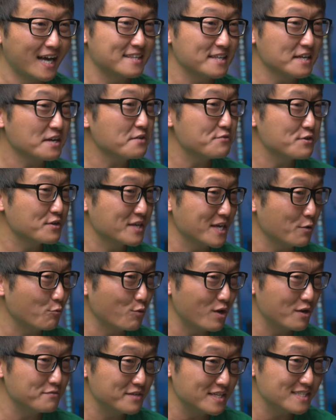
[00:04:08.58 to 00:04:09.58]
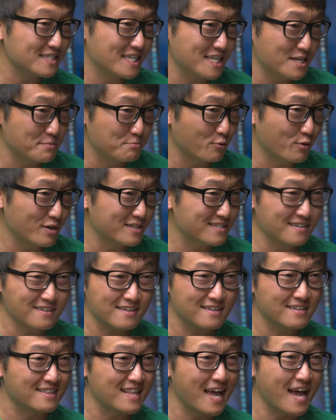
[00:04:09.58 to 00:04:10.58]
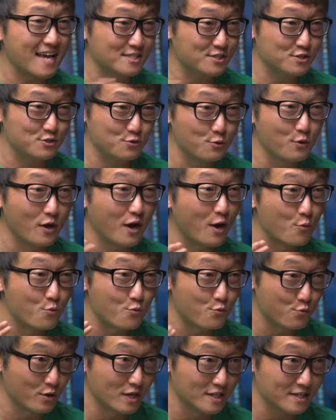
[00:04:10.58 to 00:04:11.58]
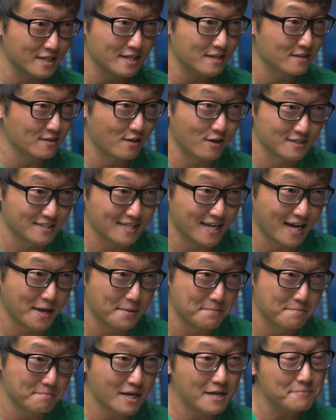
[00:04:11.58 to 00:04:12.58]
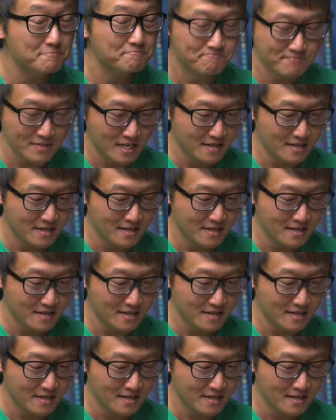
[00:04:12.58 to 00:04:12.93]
I think if you get one of these keyboards, they're gonna last you a really long time. But